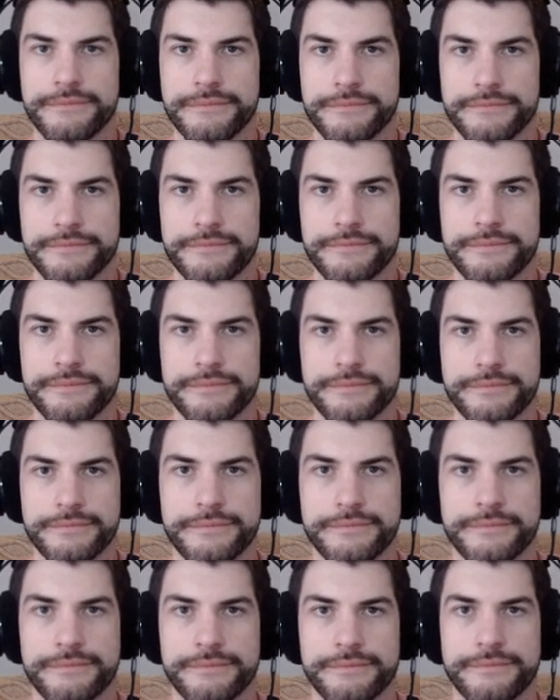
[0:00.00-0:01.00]

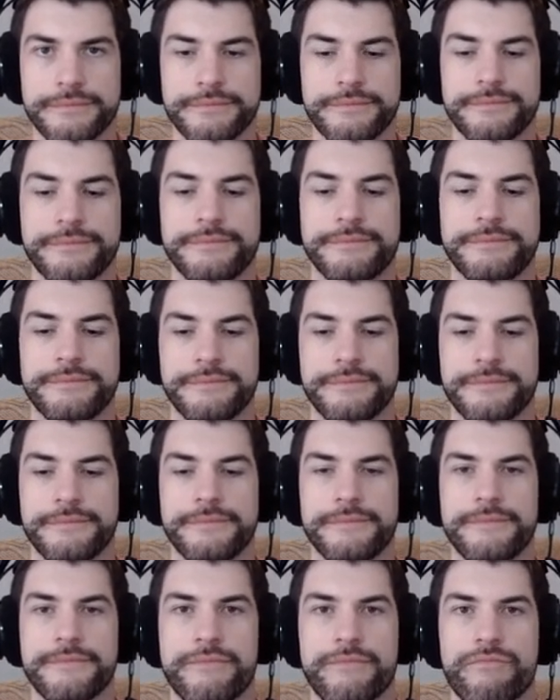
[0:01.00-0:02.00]

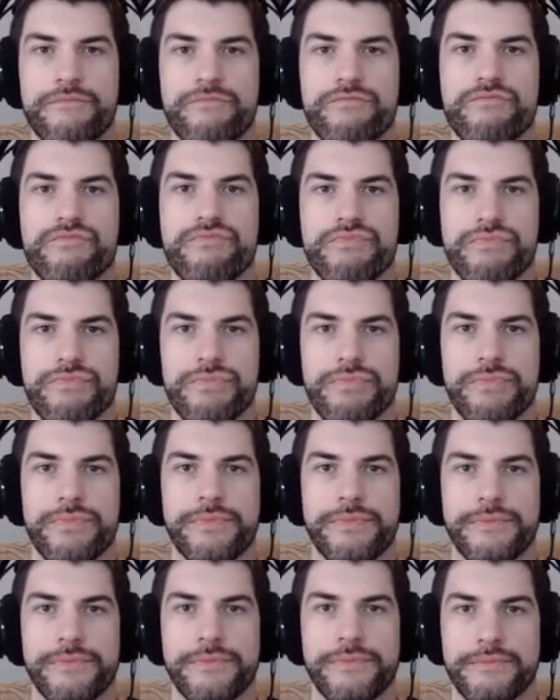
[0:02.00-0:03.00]

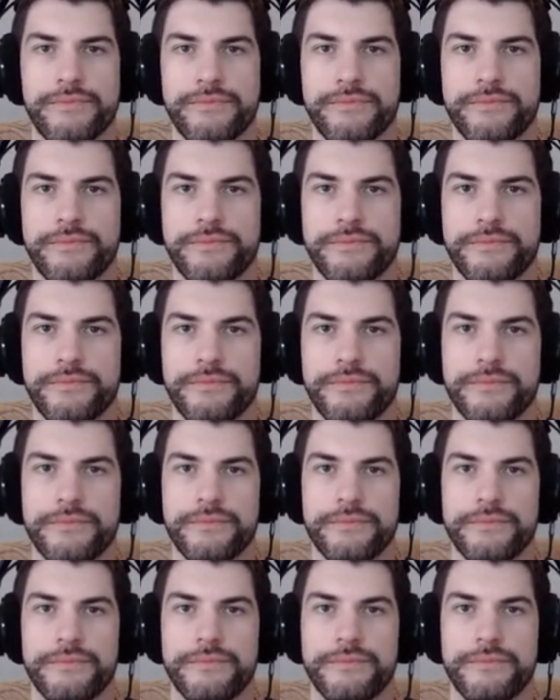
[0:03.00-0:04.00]

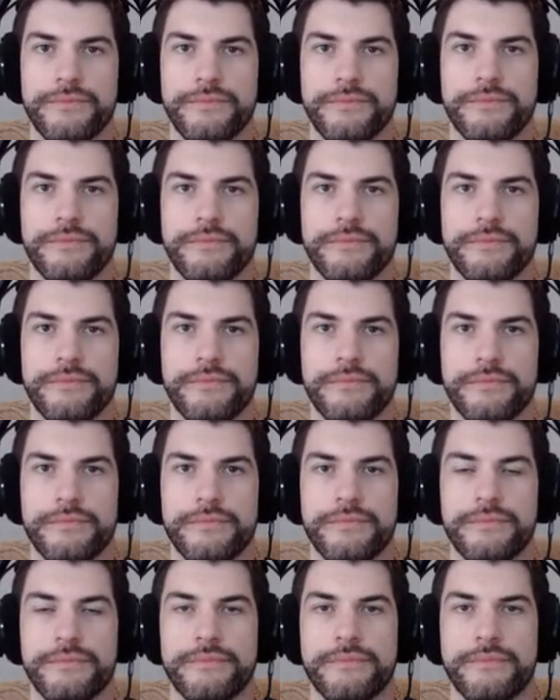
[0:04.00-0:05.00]

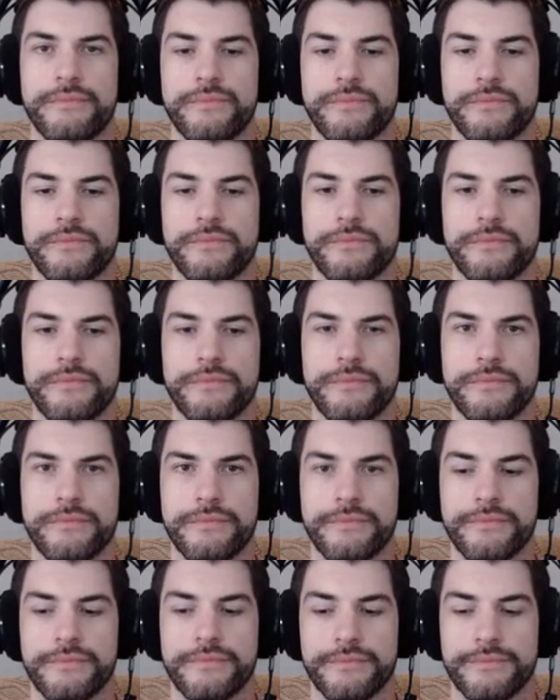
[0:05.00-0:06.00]

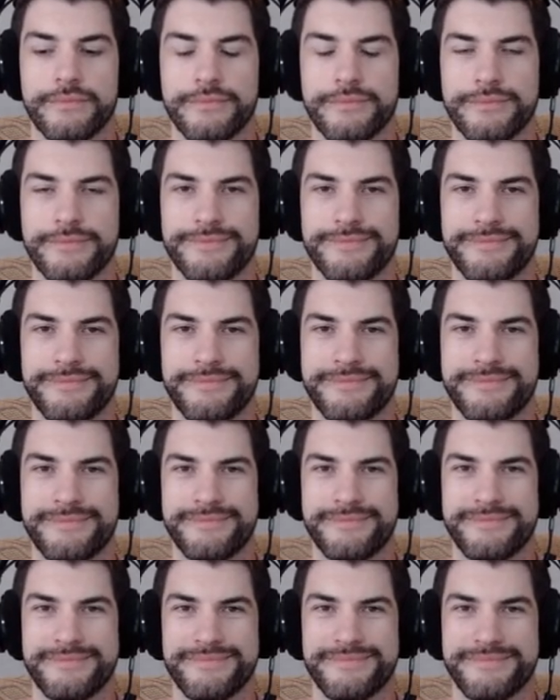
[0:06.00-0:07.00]

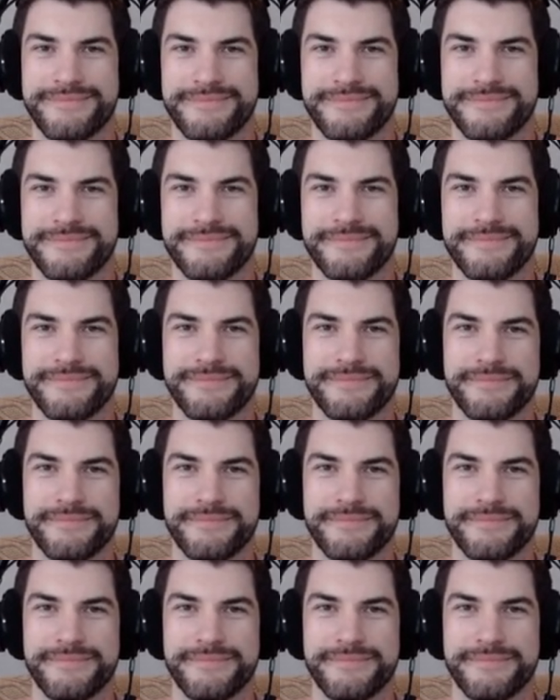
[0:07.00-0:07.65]
The person shown says nothing.